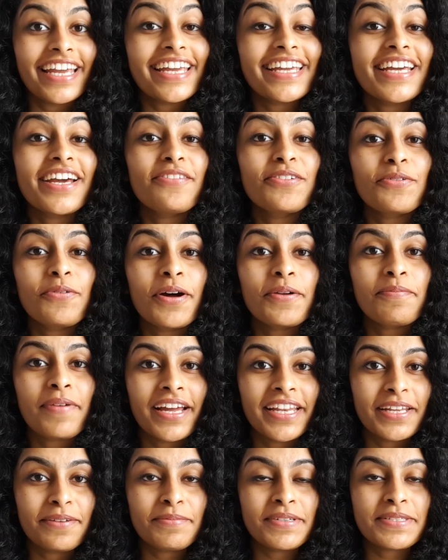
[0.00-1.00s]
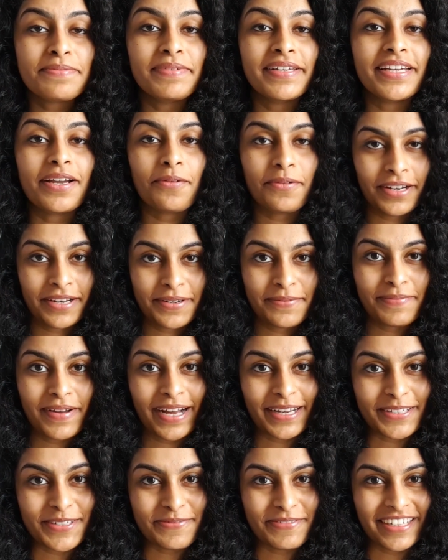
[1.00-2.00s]
Hey everyone, my name is Meera. Welcome
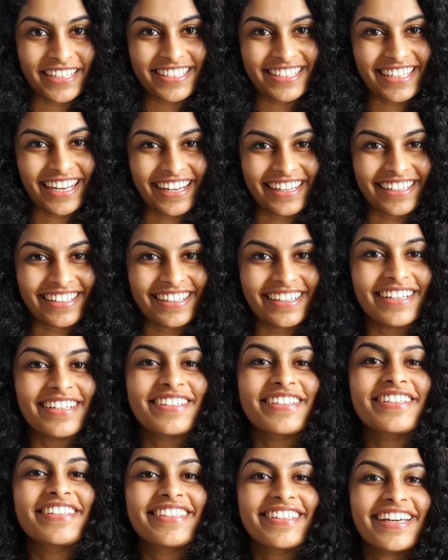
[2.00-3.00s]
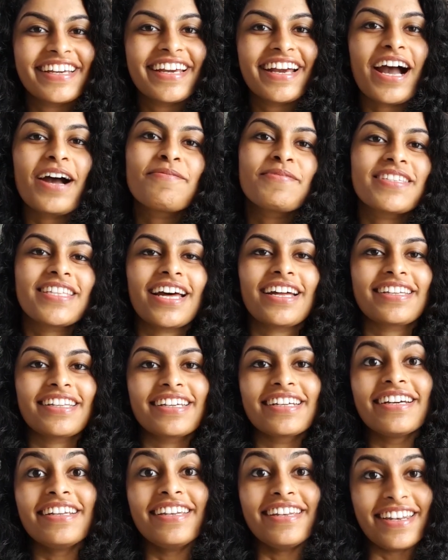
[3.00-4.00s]
back to my channel. Today I'm
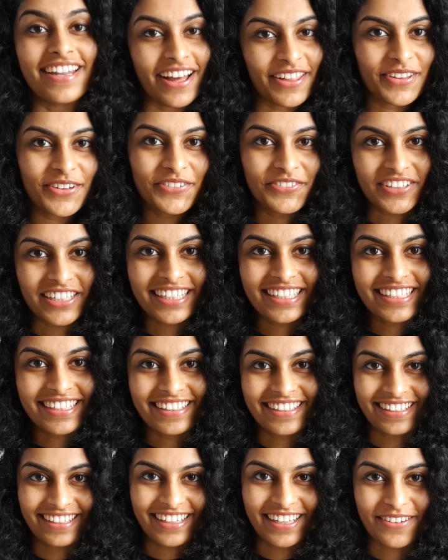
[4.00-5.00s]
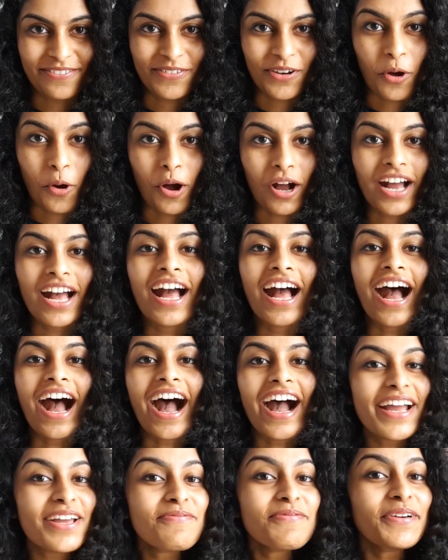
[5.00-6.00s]
starting another weekly reading vlog.
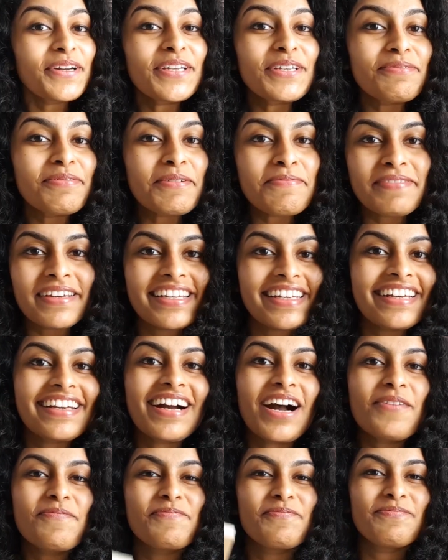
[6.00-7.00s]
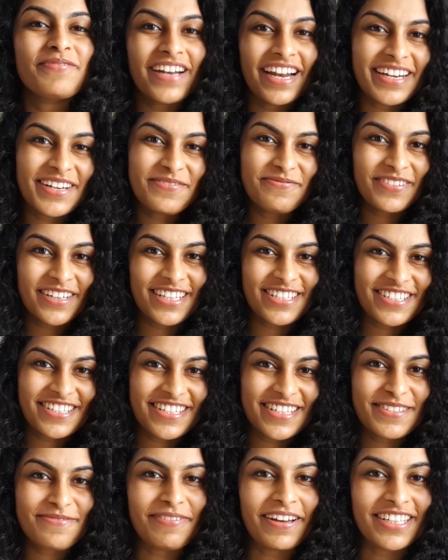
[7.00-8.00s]
I'm going to be picking up Pride and
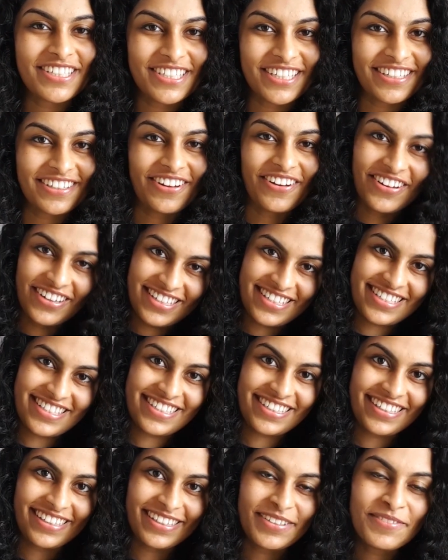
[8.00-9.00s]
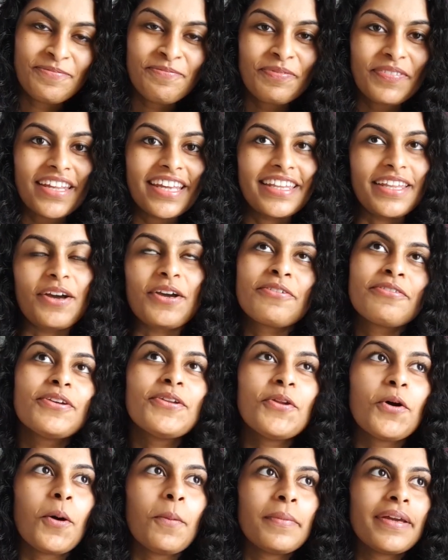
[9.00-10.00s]
Prejudice by Jane Austen. Now, if you
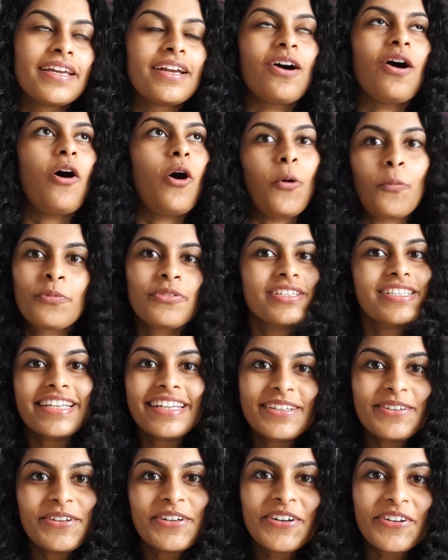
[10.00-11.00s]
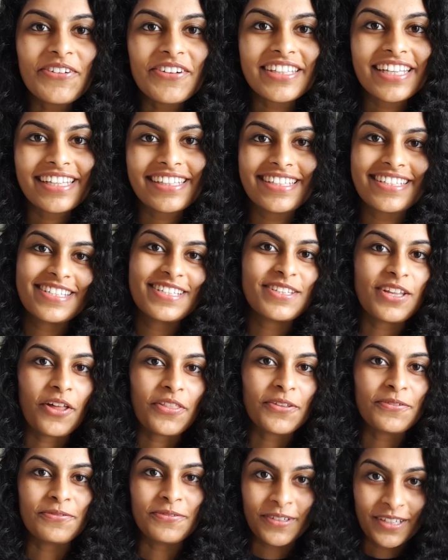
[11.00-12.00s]
know me, obviously you'd know that this is not
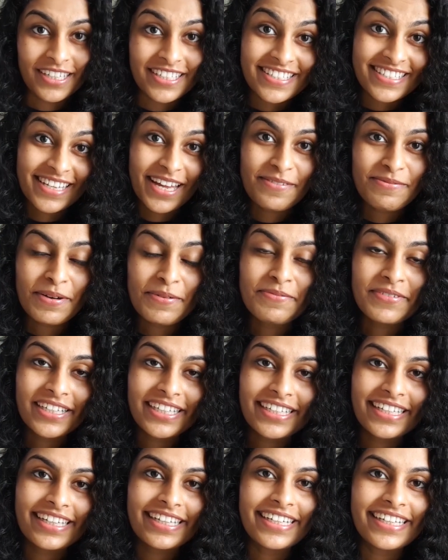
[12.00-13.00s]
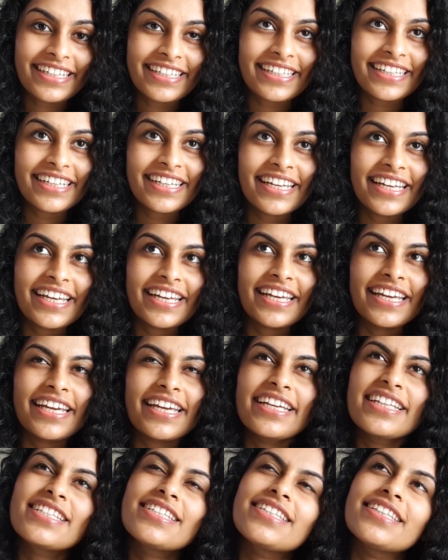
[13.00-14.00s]
the first time I'm reading it.
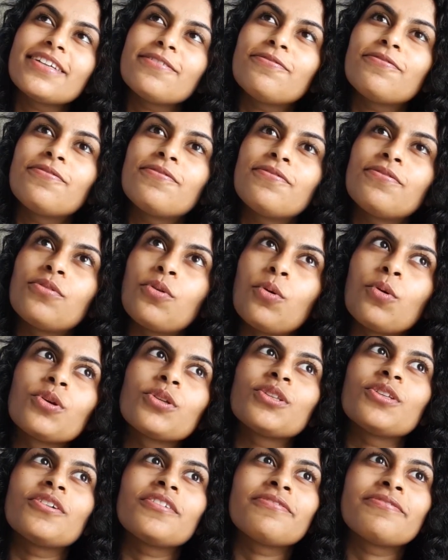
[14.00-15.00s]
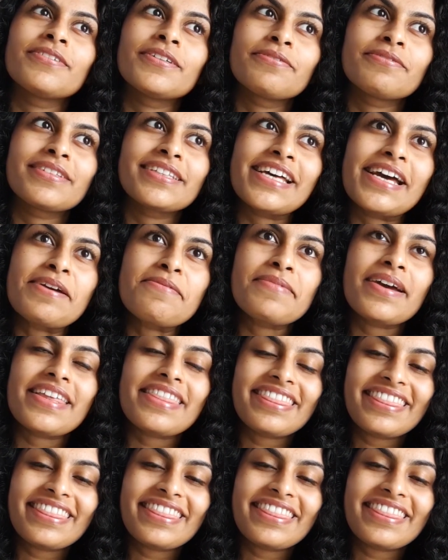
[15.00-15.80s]
It's the fourth or fifth time, I